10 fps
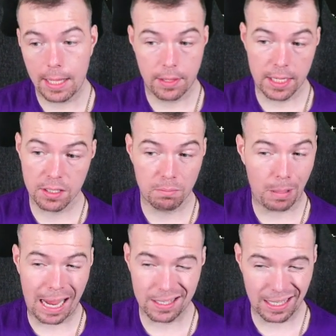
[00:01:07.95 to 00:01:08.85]
Decent
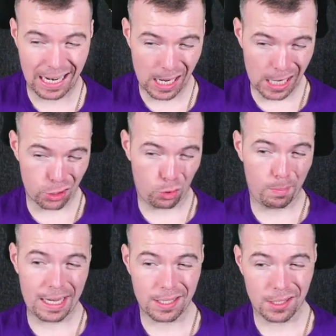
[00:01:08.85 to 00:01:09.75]
pass, 88 short
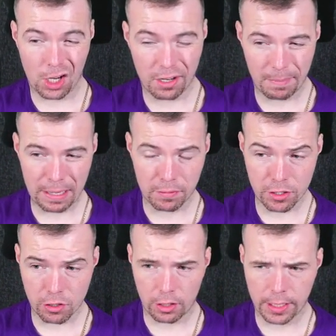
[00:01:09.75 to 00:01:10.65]
passing is kind of mad for a
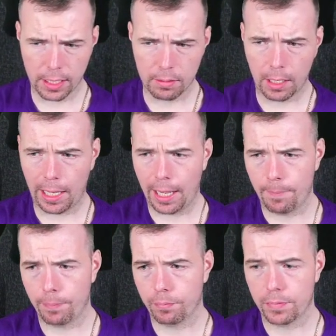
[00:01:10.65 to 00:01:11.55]
striker.